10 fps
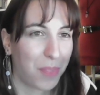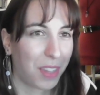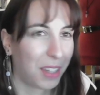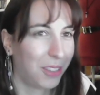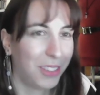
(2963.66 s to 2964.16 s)

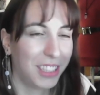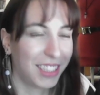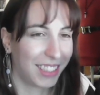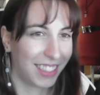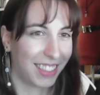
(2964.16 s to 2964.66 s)

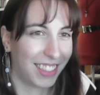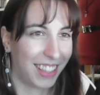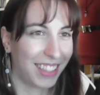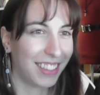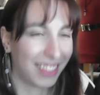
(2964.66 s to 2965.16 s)

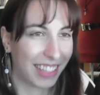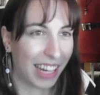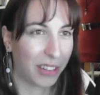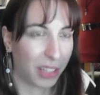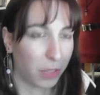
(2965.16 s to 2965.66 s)
This is a
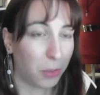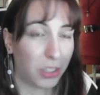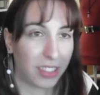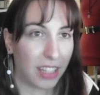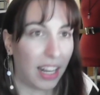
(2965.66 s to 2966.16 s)
character you would
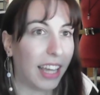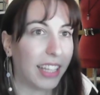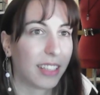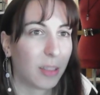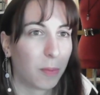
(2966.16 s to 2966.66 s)
just
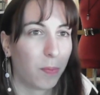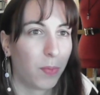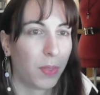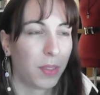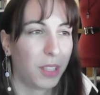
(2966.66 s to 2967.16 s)
like.
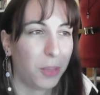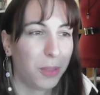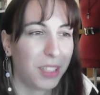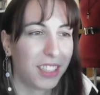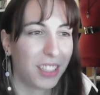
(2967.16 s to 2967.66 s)
You
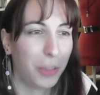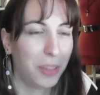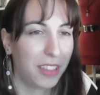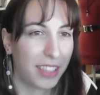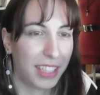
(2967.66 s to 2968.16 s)

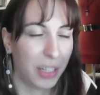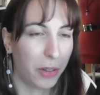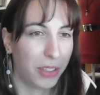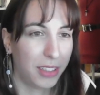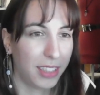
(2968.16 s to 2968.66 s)
would see
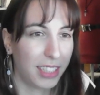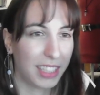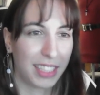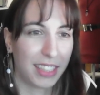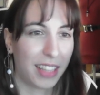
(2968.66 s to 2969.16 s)
her
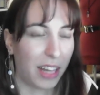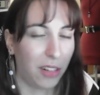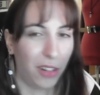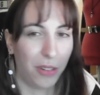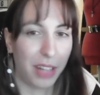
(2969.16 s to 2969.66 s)
in, I don't
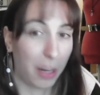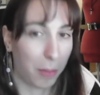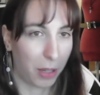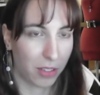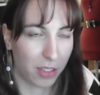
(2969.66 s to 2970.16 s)
know, an
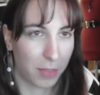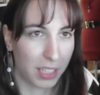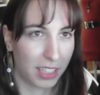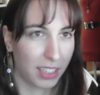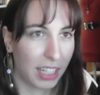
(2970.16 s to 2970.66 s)
anime or
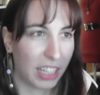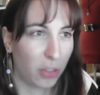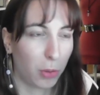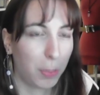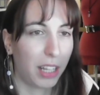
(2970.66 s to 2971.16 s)
something, and you
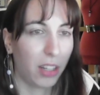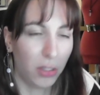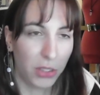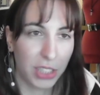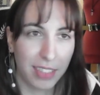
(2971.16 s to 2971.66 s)
would be like, oh,
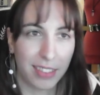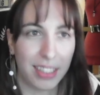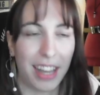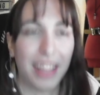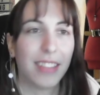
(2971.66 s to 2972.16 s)
she is
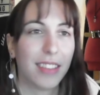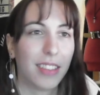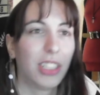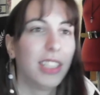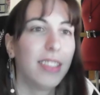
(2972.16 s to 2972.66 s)
nice.
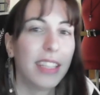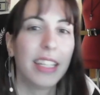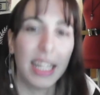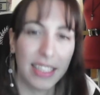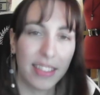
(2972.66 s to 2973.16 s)
She's the
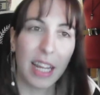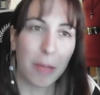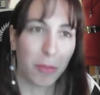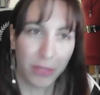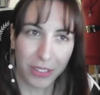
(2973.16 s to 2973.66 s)
nice
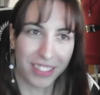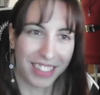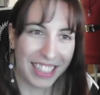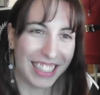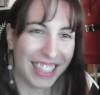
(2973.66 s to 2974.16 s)
type of girl, right?